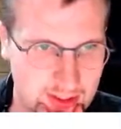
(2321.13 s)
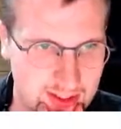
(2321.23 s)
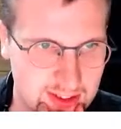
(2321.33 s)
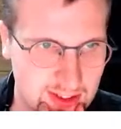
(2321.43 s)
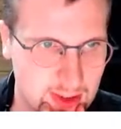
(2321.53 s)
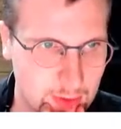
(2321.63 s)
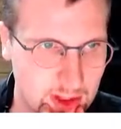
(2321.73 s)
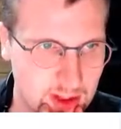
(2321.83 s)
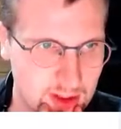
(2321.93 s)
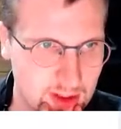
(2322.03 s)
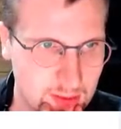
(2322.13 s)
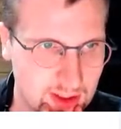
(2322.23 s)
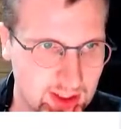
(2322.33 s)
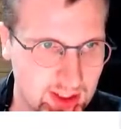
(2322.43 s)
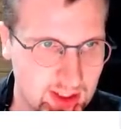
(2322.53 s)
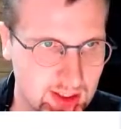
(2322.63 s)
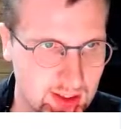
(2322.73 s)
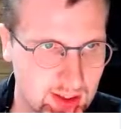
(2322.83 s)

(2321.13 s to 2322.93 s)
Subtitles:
this is quite easy, but then...